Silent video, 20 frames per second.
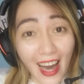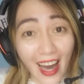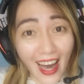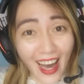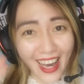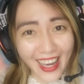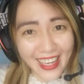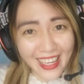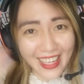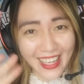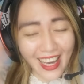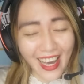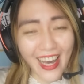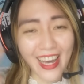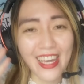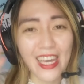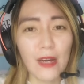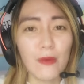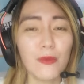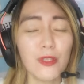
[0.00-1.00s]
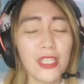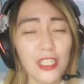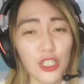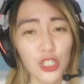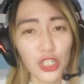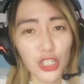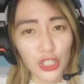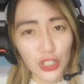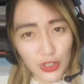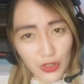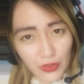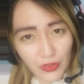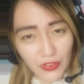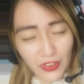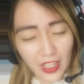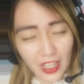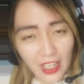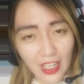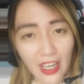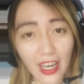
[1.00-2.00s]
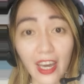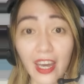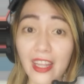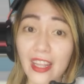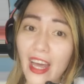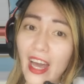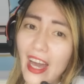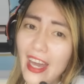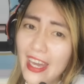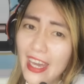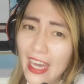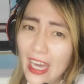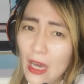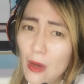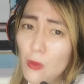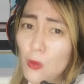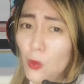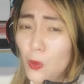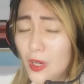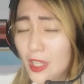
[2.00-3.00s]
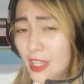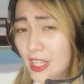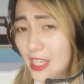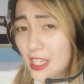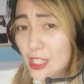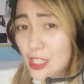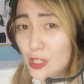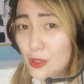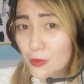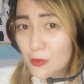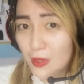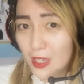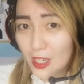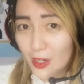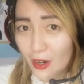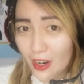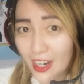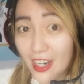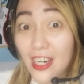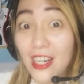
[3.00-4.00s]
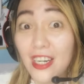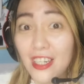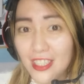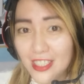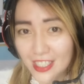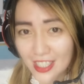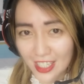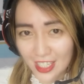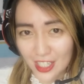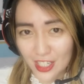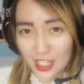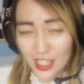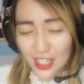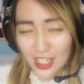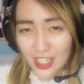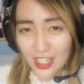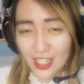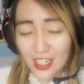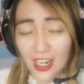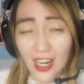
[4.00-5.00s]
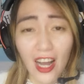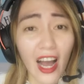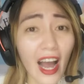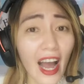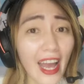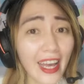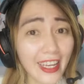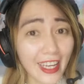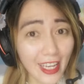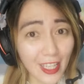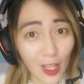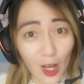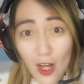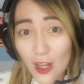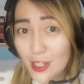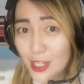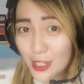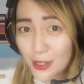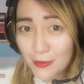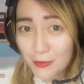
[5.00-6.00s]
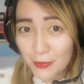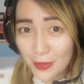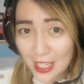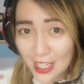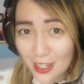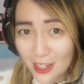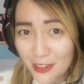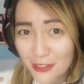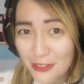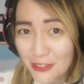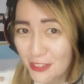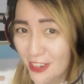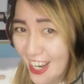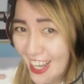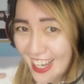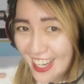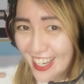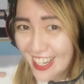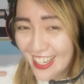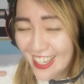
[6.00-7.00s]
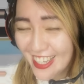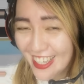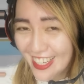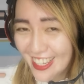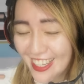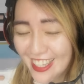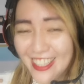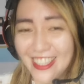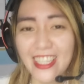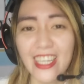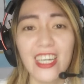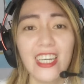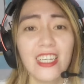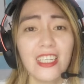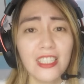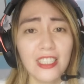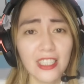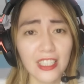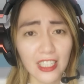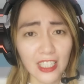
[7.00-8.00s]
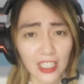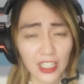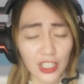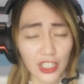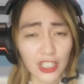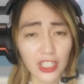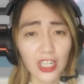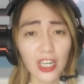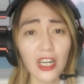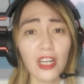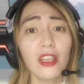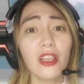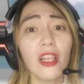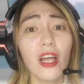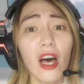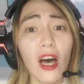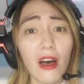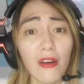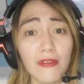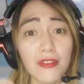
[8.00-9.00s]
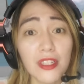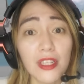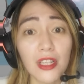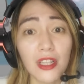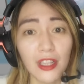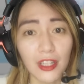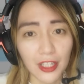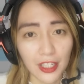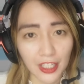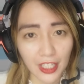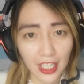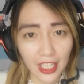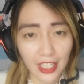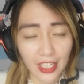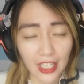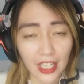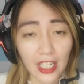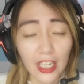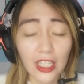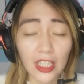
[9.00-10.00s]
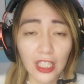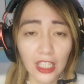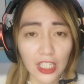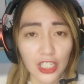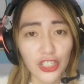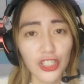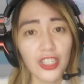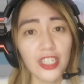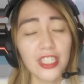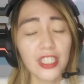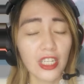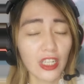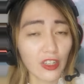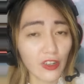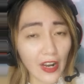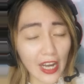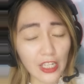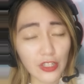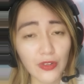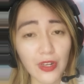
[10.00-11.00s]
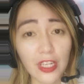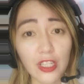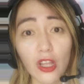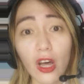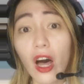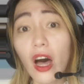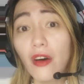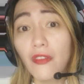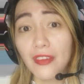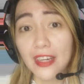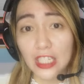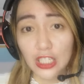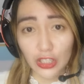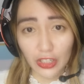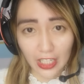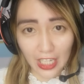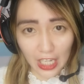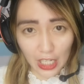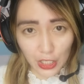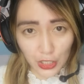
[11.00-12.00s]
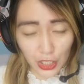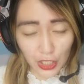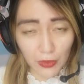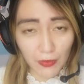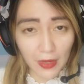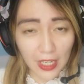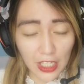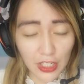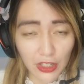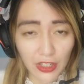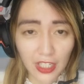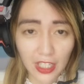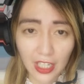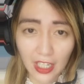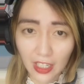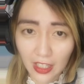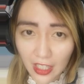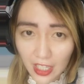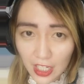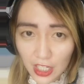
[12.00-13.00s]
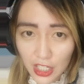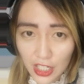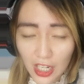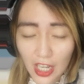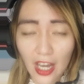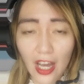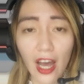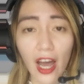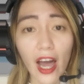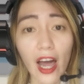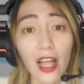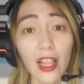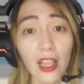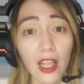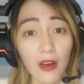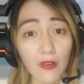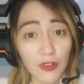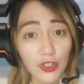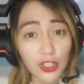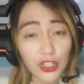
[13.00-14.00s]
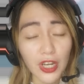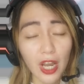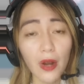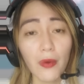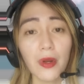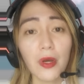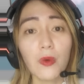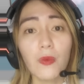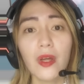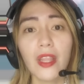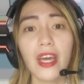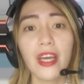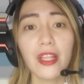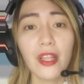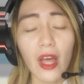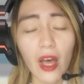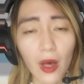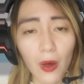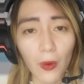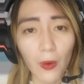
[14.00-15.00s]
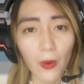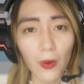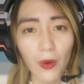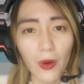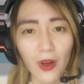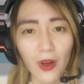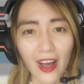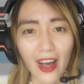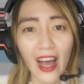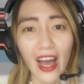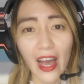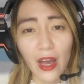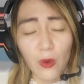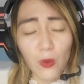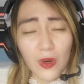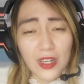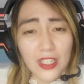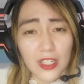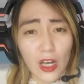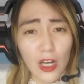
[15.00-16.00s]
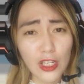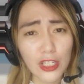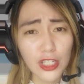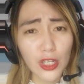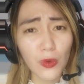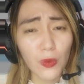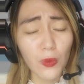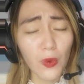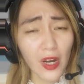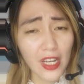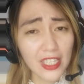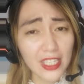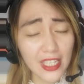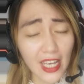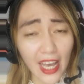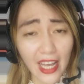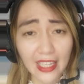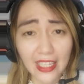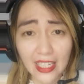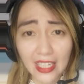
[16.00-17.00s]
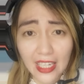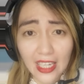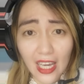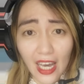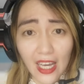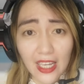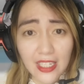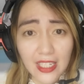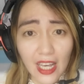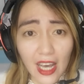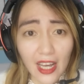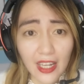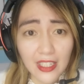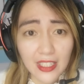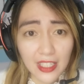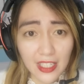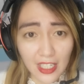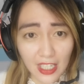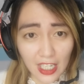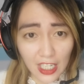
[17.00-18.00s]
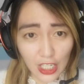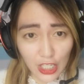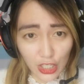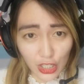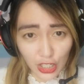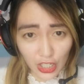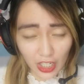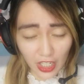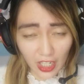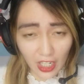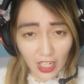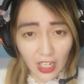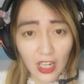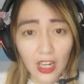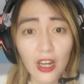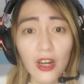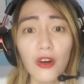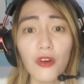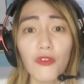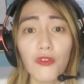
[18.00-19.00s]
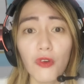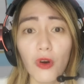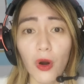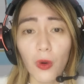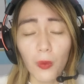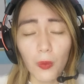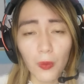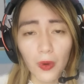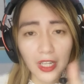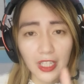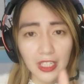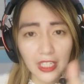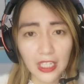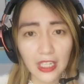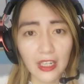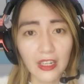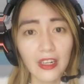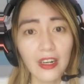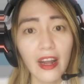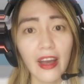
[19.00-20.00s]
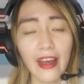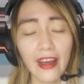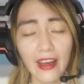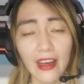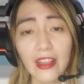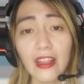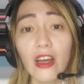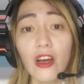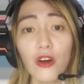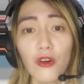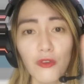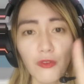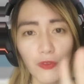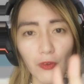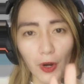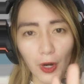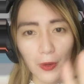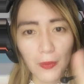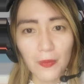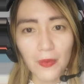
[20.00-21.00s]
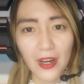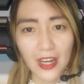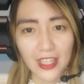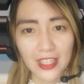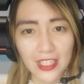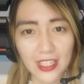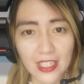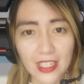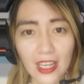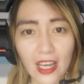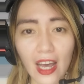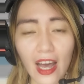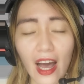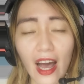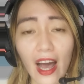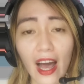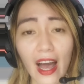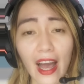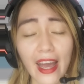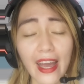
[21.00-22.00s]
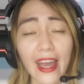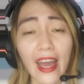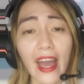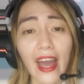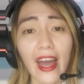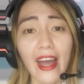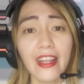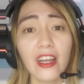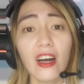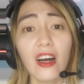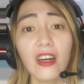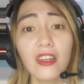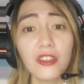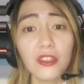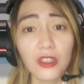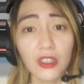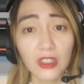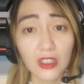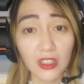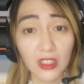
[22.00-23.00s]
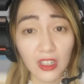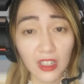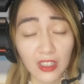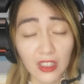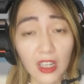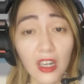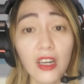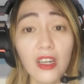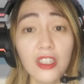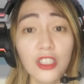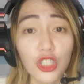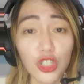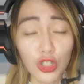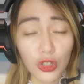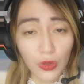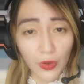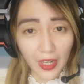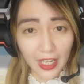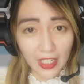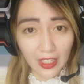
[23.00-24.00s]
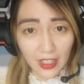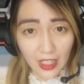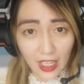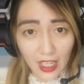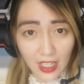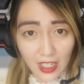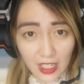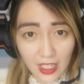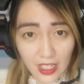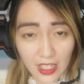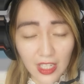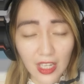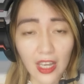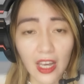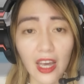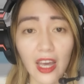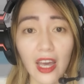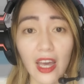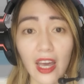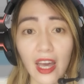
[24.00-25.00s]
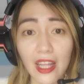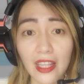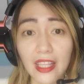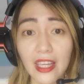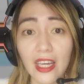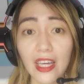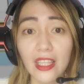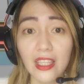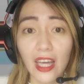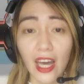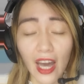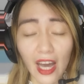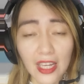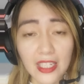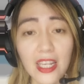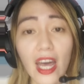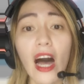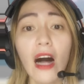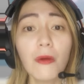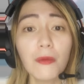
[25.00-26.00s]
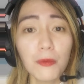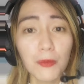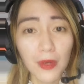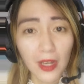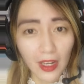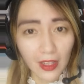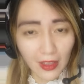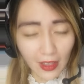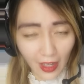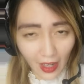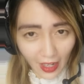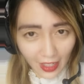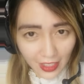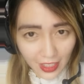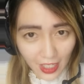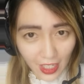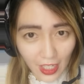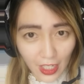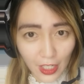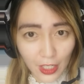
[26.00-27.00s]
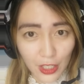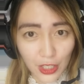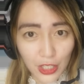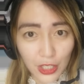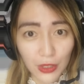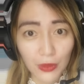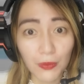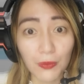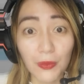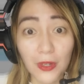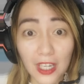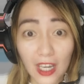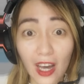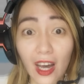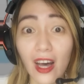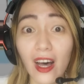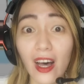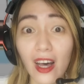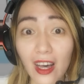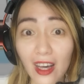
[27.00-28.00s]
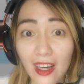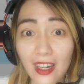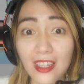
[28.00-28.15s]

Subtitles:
Hi, I am Teacher Juvie, and I am willing to be your teacher. I can also be your friend. Teacher loves learning. Teacher is a graduate of education major in English. I love sharing what I know. I was also once an ESL teacher for 1 year and 4 months. I had undergone trainings, and it has helped me a lot to be a